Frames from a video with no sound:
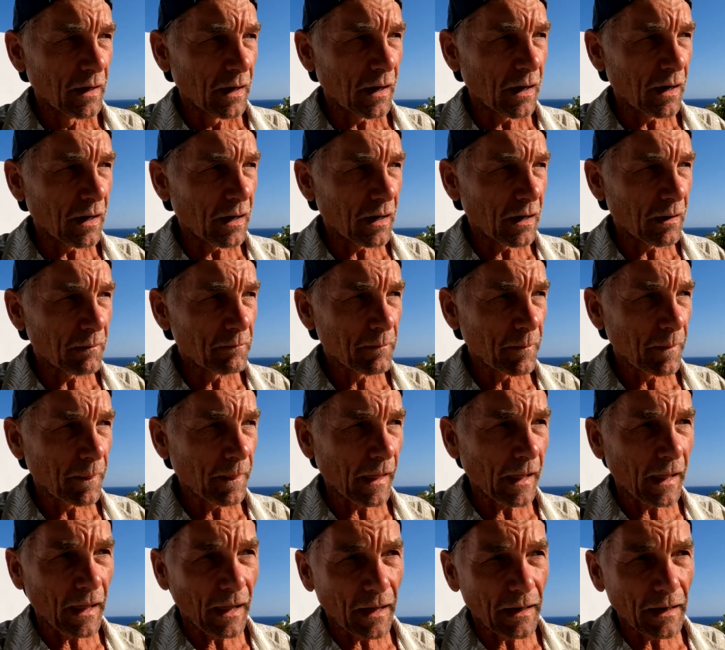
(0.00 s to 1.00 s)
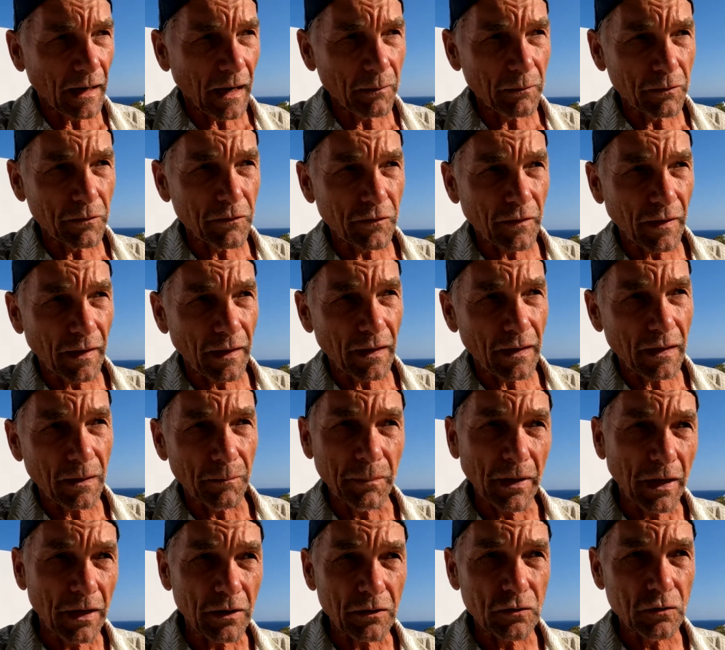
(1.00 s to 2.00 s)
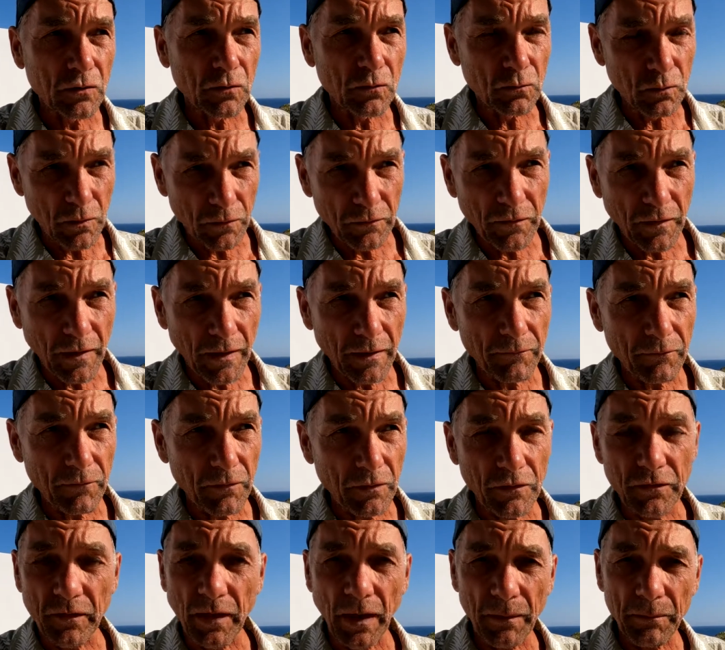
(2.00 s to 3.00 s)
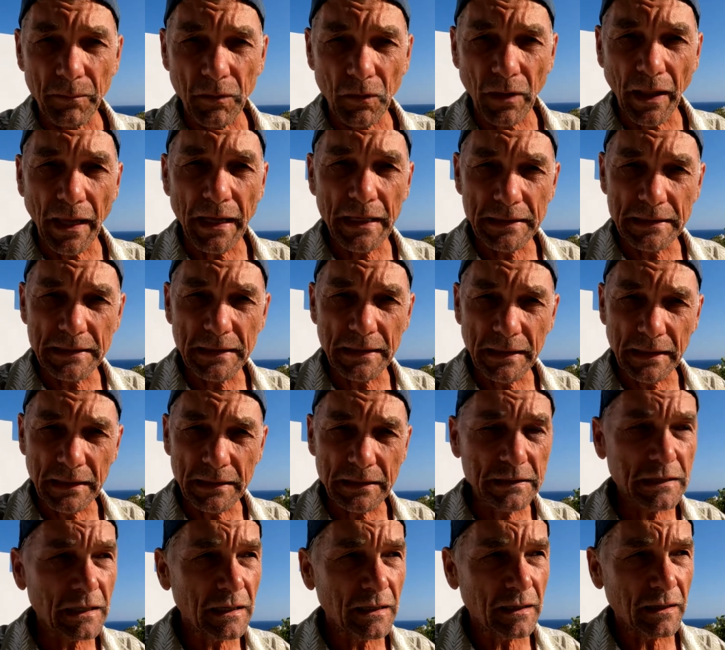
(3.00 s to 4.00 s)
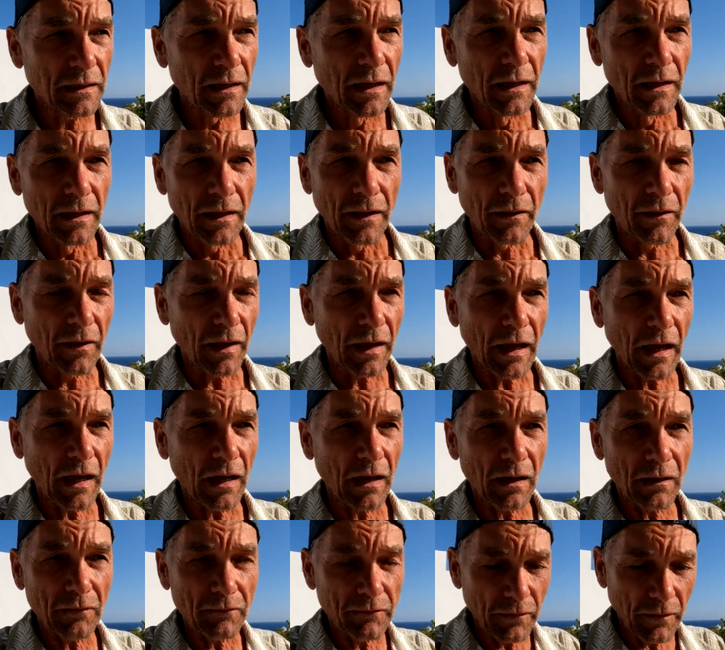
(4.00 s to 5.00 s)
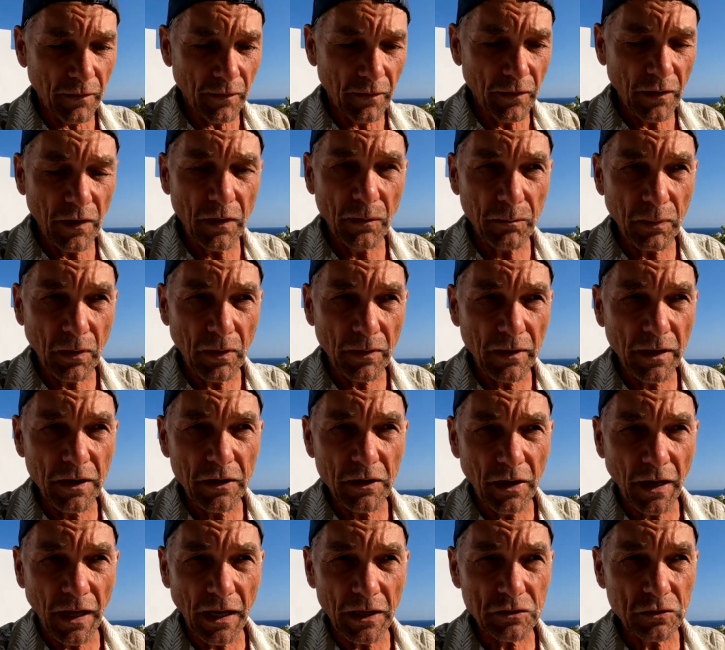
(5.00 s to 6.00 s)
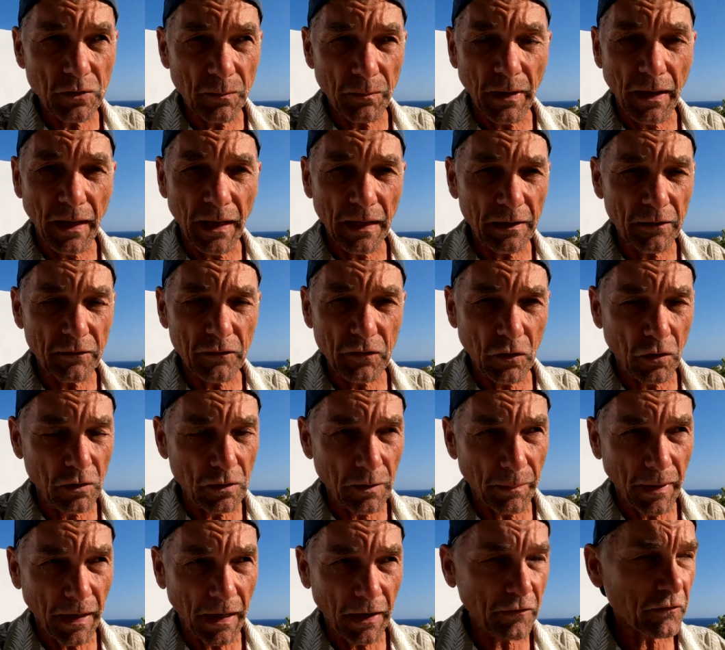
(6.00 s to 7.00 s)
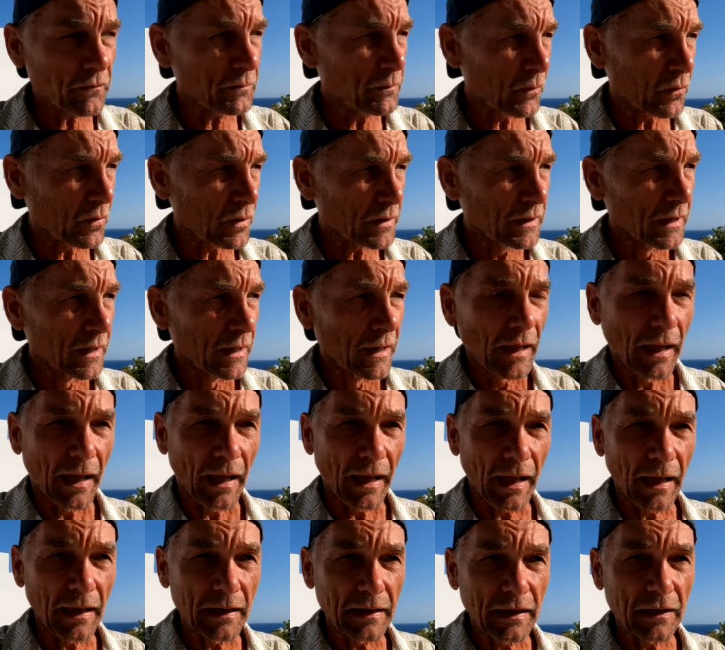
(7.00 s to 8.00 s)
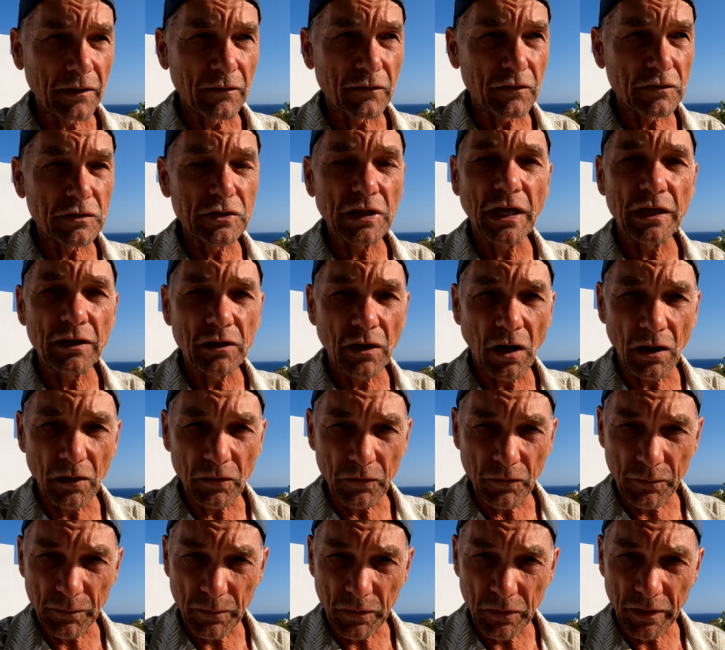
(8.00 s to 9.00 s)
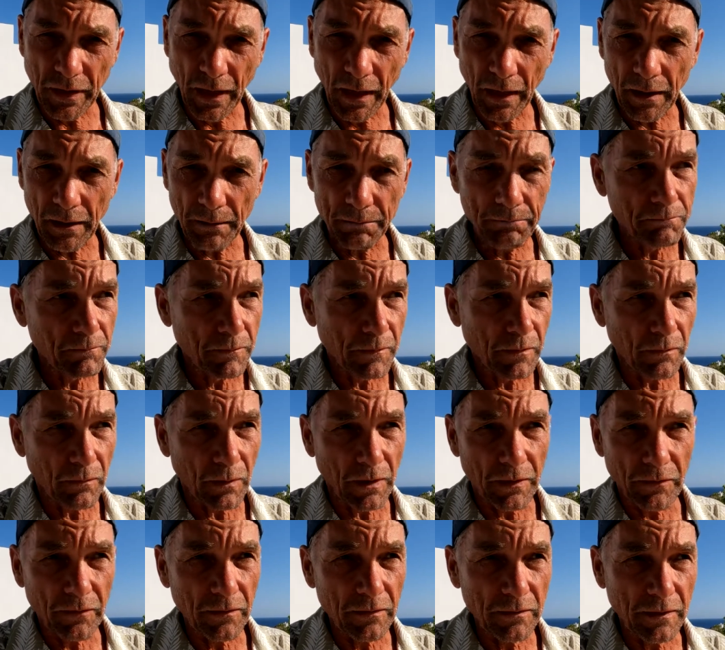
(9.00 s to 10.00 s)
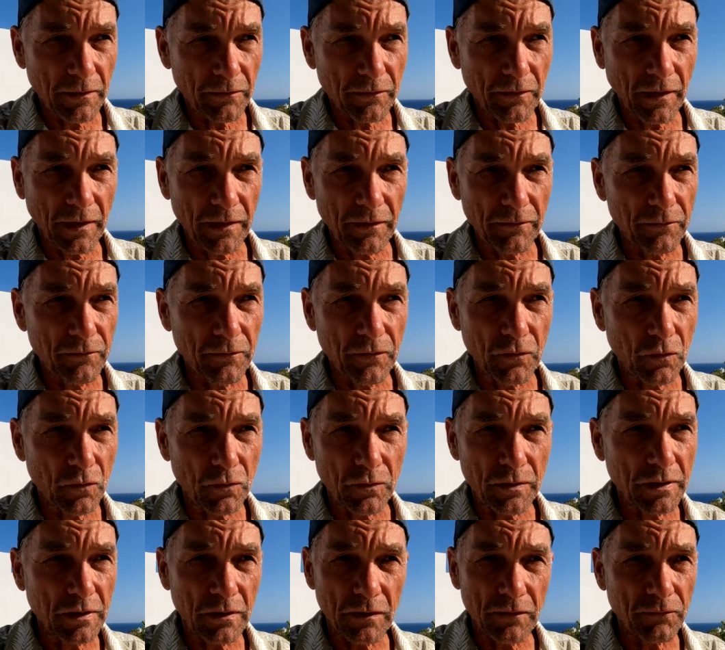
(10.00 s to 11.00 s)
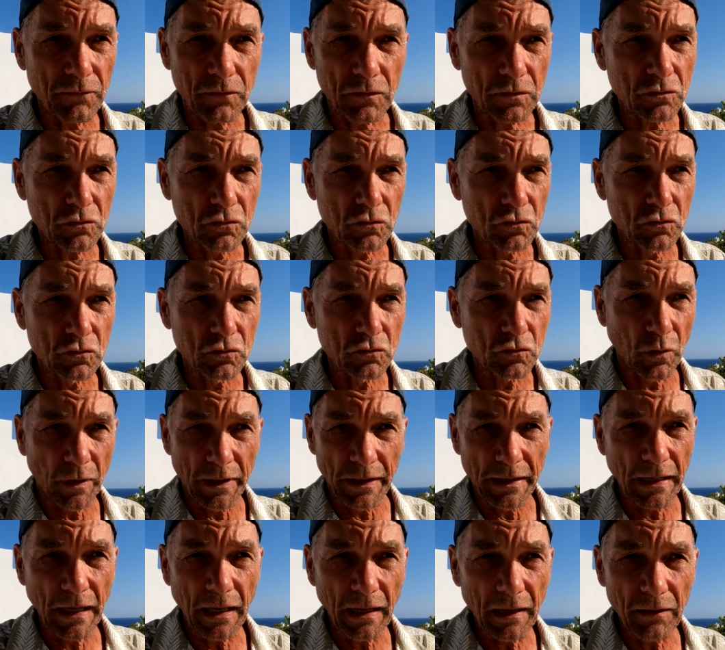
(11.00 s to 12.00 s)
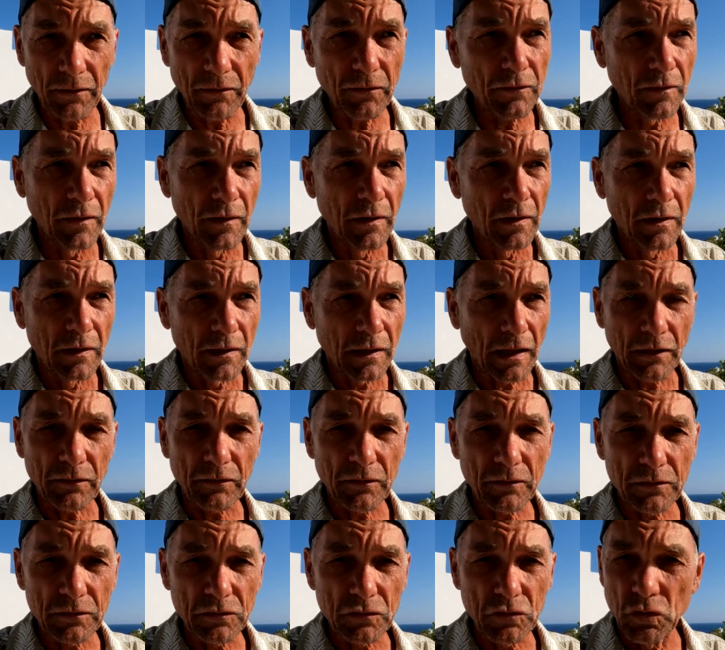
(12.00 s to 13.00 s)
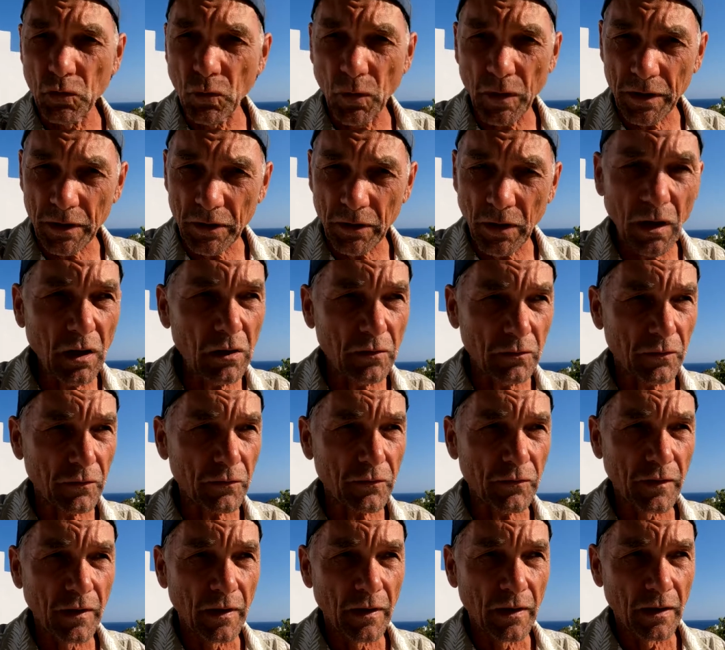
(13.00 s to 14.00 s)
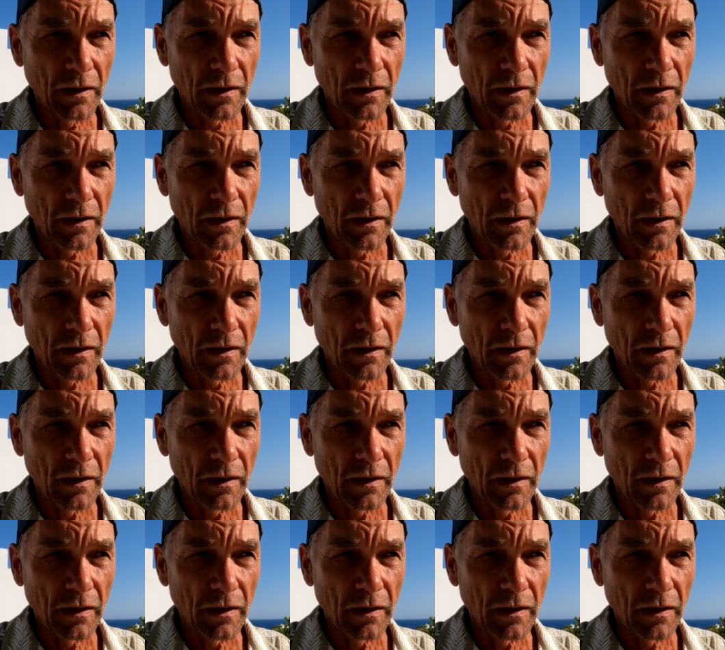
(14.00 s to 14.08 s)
And I would say compared to, we'll say, for example, AT&T, they have their international plan. It's called a Passport, and it's $10 per day. Well, let's say if you're here for 20 days, that's $200.